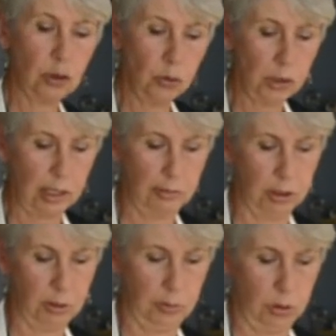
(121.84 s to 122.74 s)
2
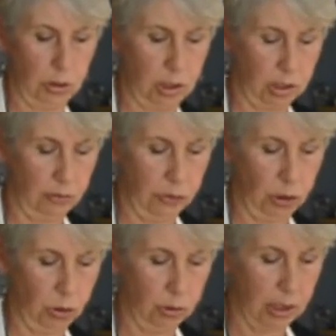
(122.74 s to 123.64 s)
tablespoons of
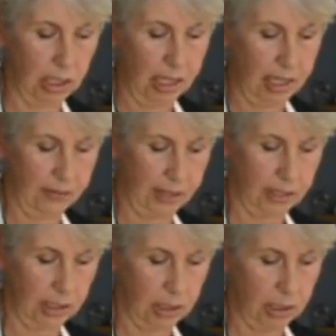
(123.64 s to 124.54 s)
juice.
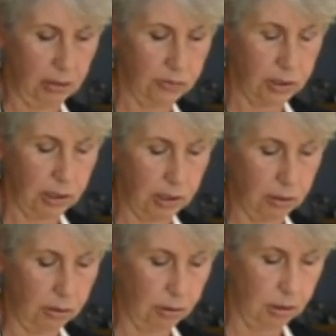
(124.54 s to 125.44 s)
Got this nifty
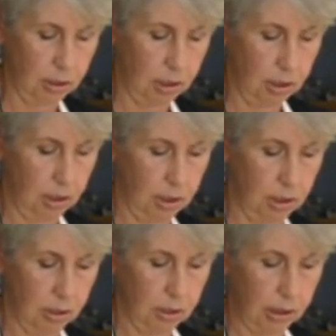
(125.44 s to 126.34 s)
little
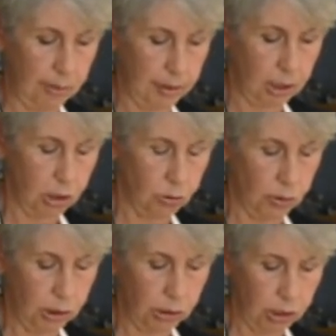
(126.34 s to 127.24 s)
lemon
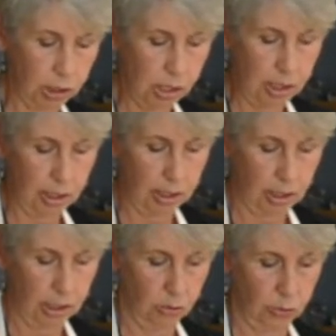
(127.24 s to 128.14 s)
squeezer,
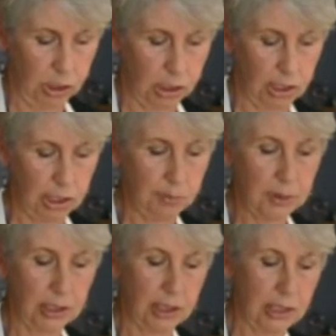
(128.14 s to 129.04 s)
which
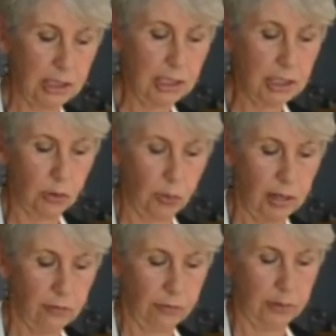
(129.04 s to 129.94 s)
keeps the seeds
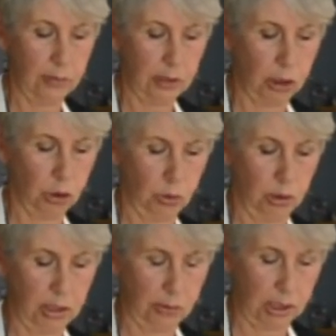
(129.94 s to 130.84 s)
away from the
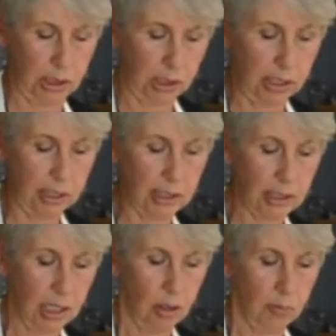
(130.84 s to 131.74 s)
juice, which is nice.
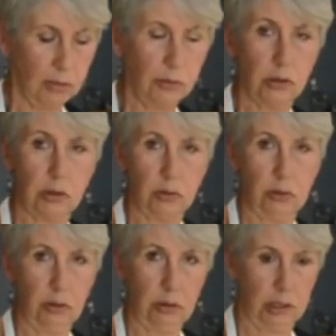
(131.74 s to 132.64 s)
But if you
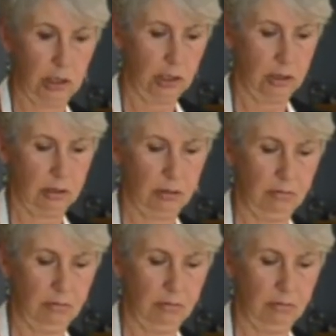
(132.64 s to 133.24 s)
don't, you can just